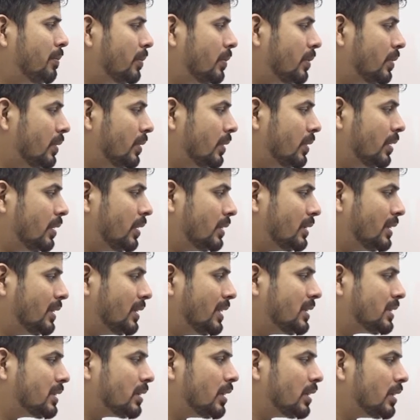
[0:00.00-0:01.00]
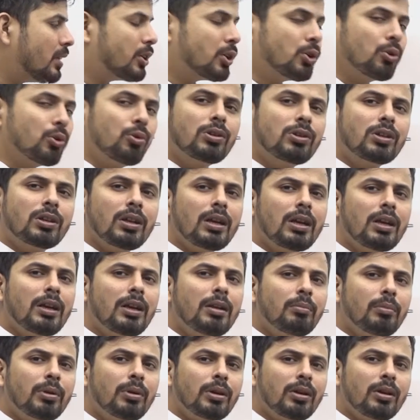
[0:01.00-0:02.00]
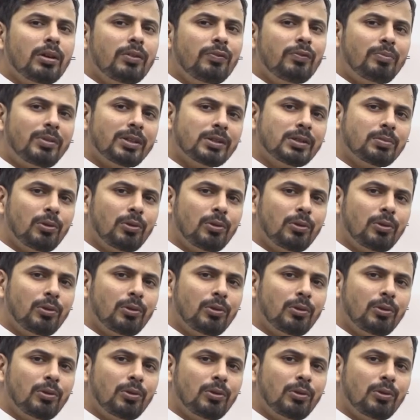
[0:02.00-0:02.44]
this total number of bus voltage